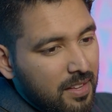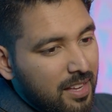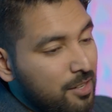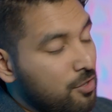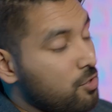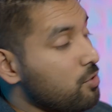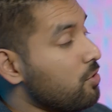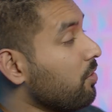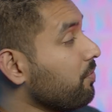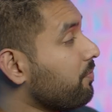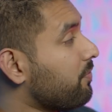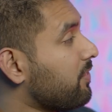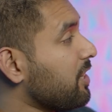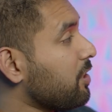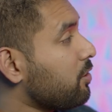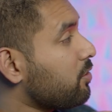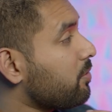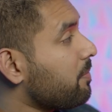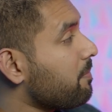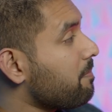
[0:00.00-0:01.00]
and you don't
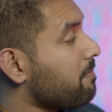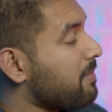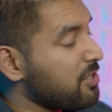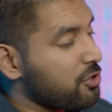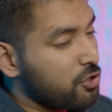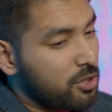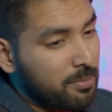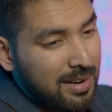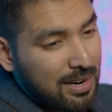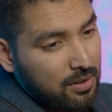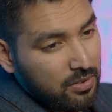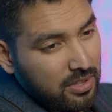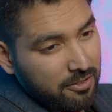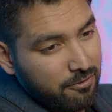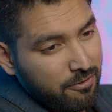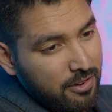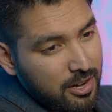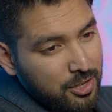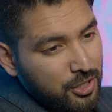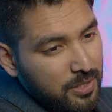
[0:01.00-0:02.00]
think much about
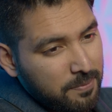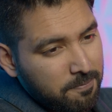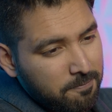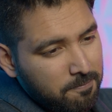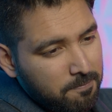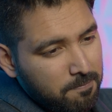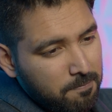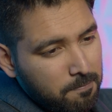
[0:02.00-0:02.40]
that friendship.